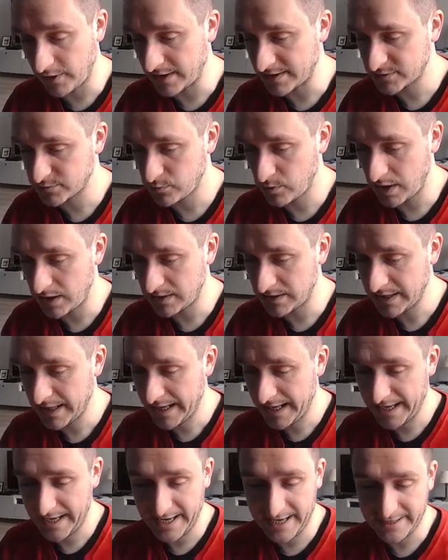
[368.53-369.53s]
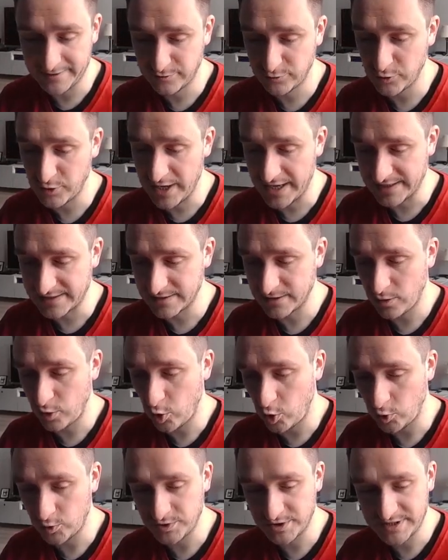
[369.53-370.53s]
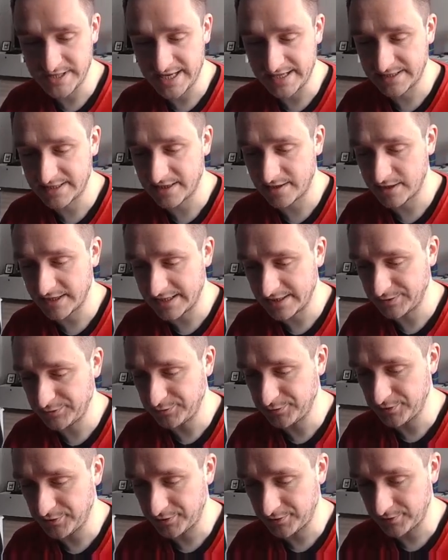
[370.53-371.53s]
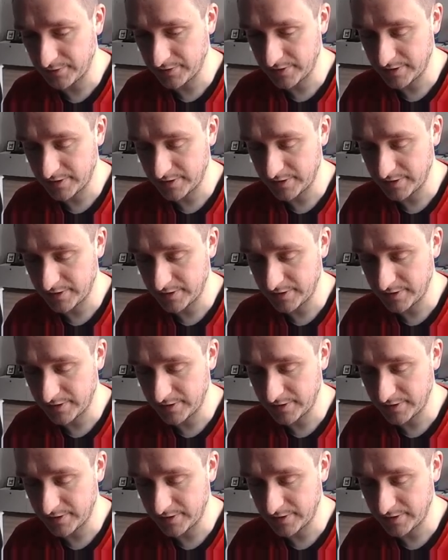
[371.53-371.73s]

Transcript: as well to get all the data into your